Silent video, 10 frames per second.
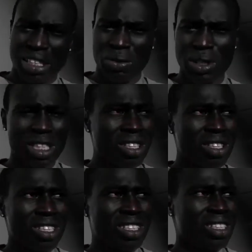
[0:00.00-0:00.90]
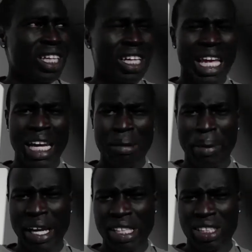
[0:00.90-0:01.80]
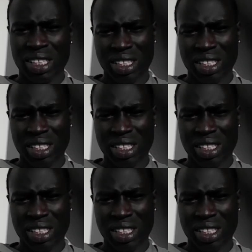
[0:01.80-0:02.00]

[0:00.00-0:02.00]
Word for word: it was a landing page,